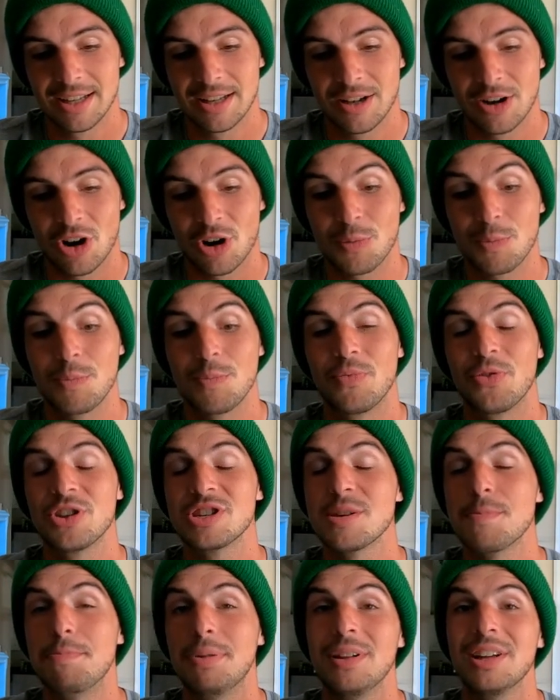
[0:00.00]
or there's
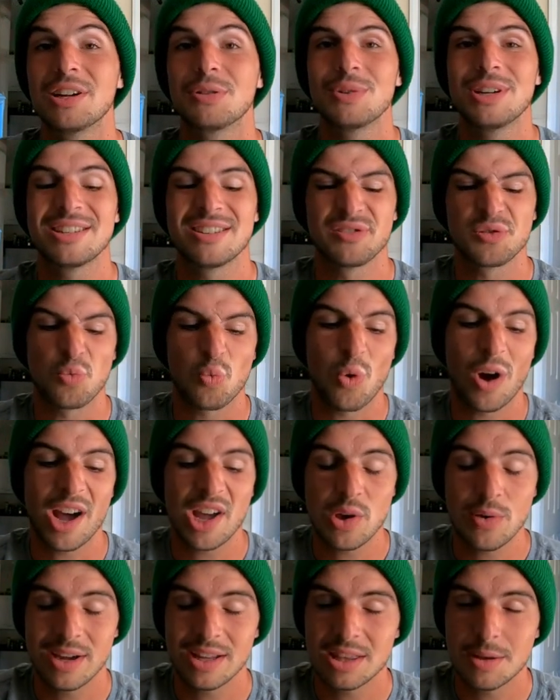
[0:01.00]
a billion reasons why
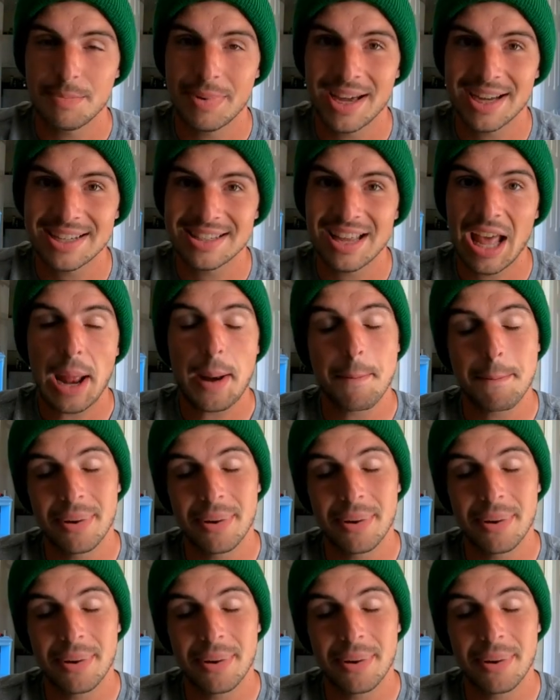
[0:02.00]
you hit the backside,